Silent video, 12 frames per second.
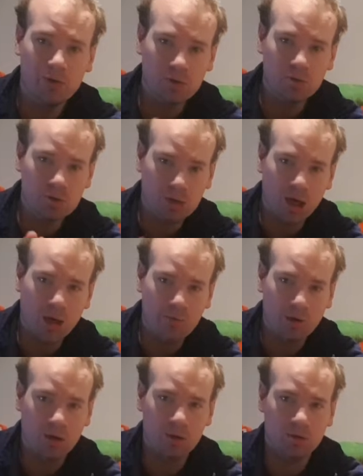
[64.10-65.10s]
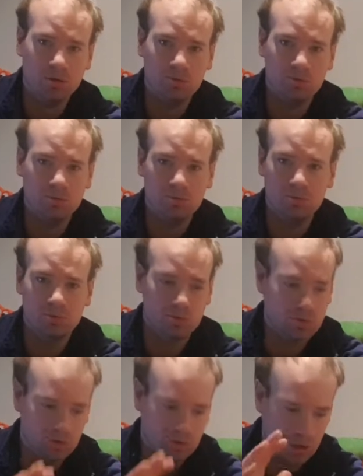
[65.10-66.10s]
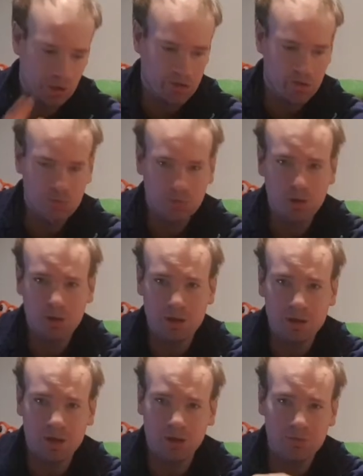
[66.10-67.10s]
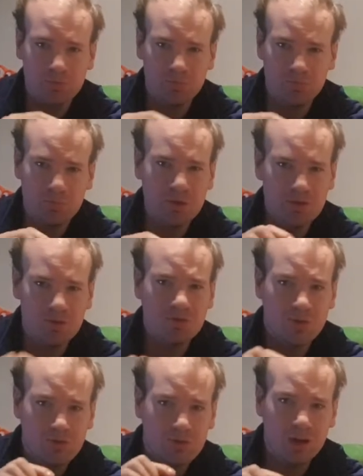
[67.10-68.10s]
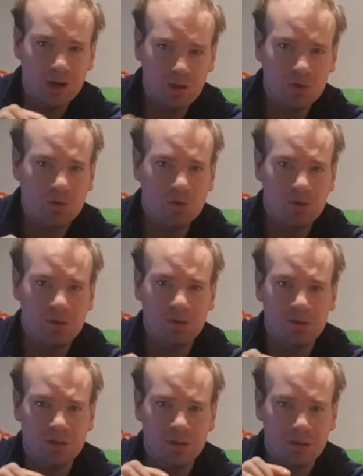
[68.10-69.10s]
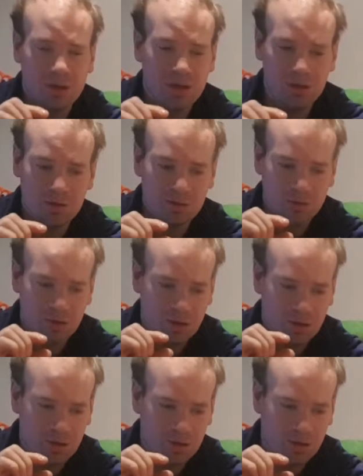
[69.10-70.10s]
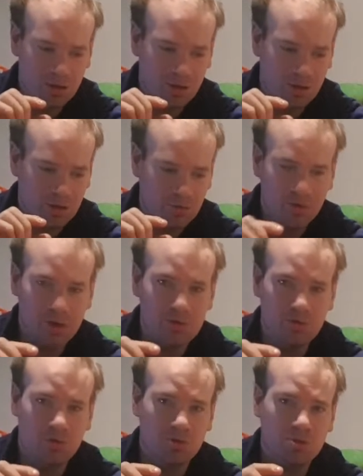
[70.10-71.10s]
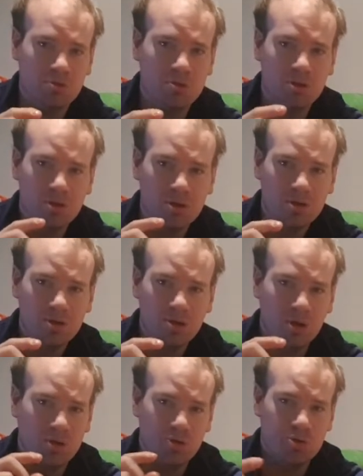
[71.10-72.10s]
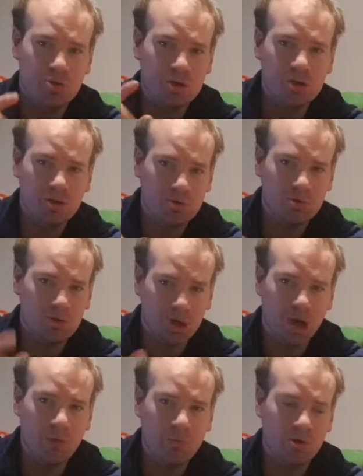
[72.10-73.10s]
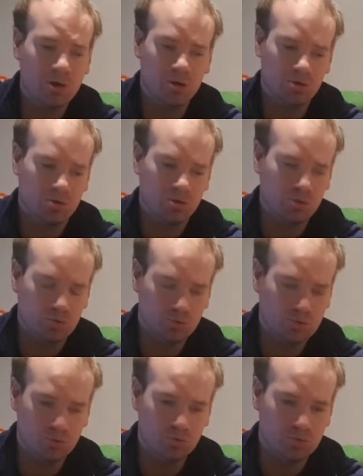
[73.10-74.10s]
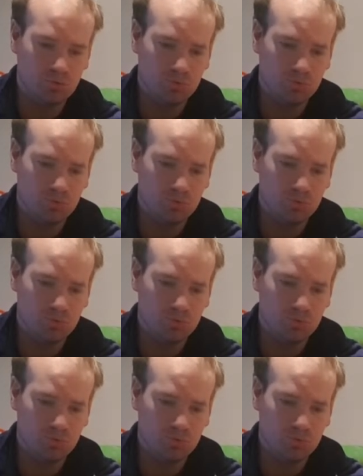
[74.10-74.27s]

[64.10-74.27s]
a good camera, then you won't be so very good in video, because you need a good camera to